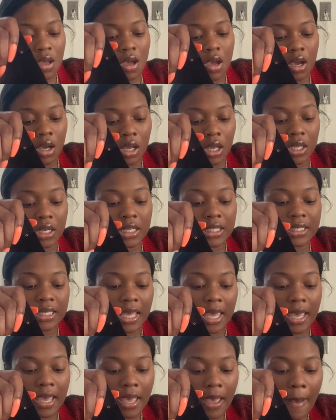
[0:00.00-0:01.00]
I'm gonna
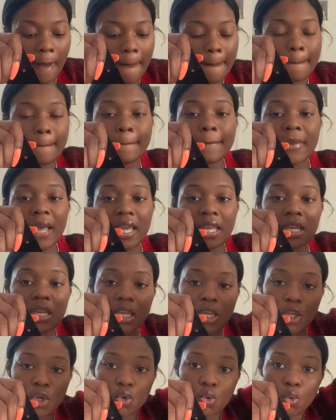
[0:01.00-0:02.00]
take my
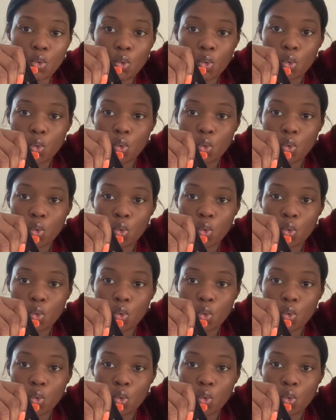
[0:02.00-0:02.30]
needle